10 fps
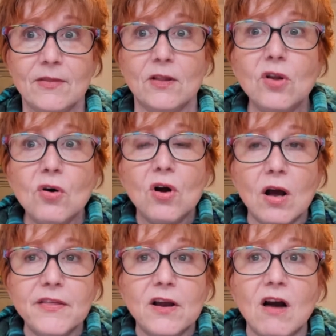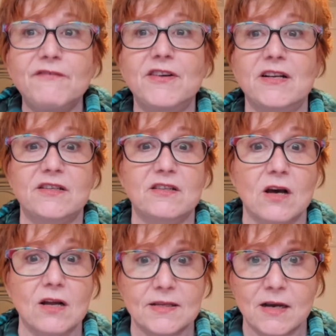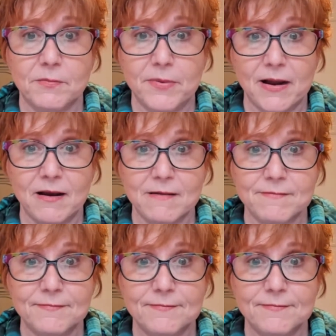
the confidence thoughts come back up.